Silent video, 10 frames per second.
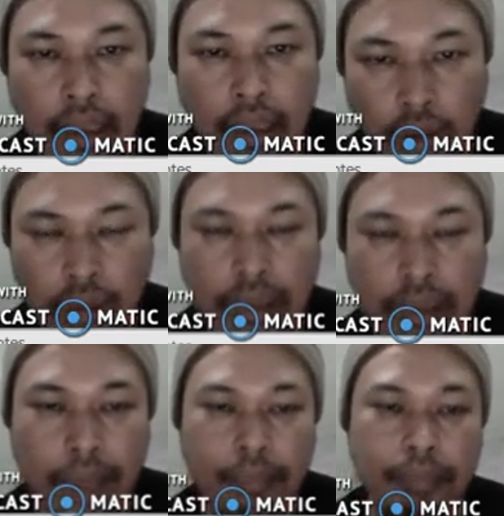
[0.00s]
long
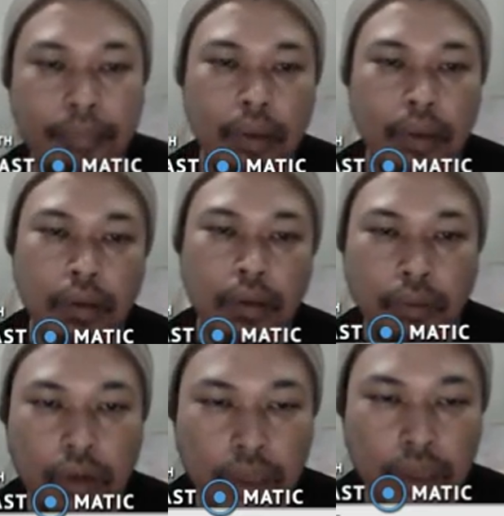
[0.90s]
time
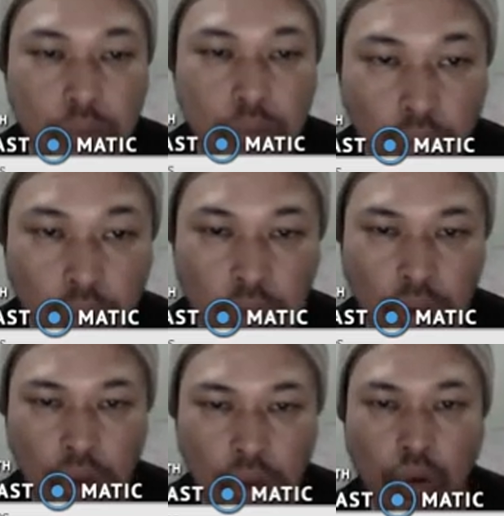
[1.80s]
for him to
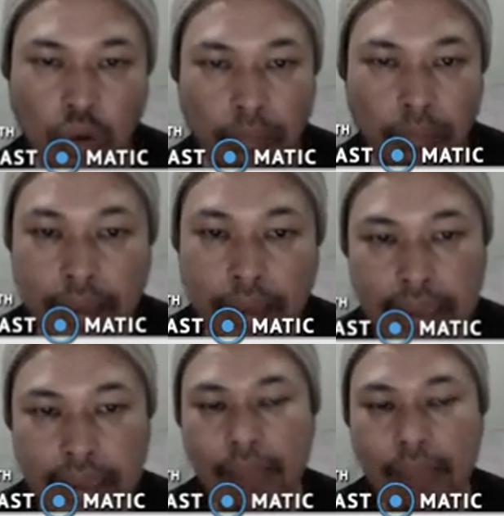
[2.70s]
go. But
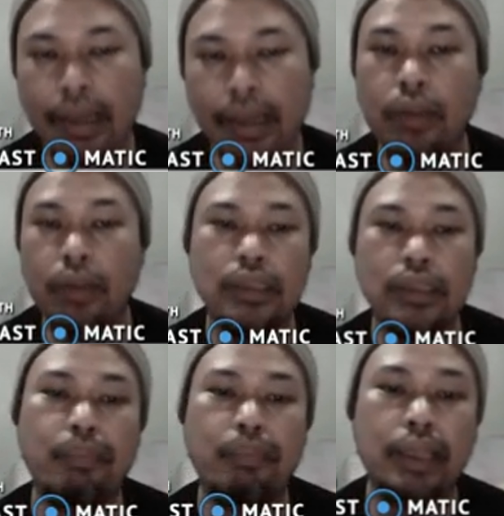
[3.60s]
this time around
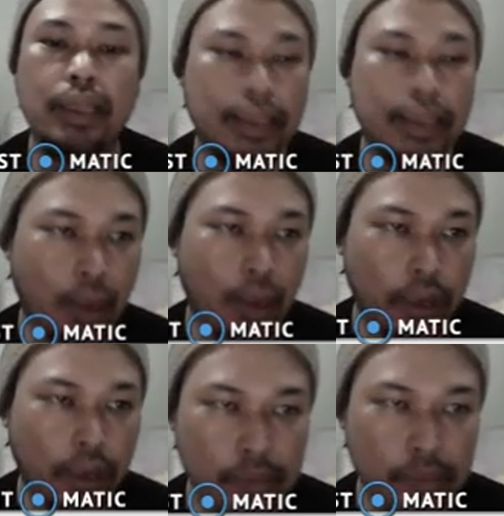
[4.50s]
is a predicting
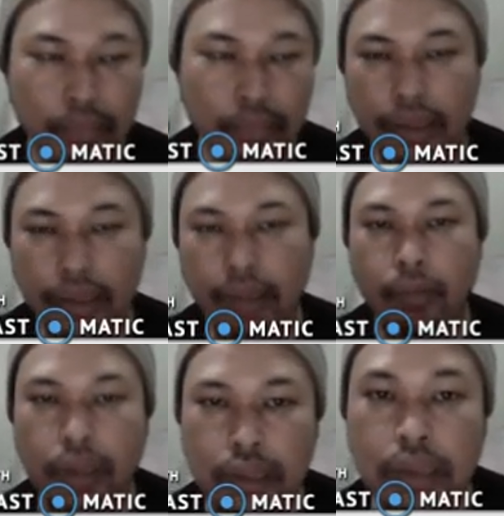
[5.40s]
outcome, something that
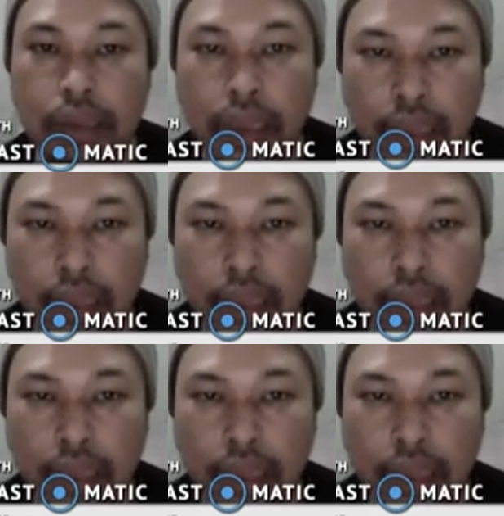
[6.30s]
which is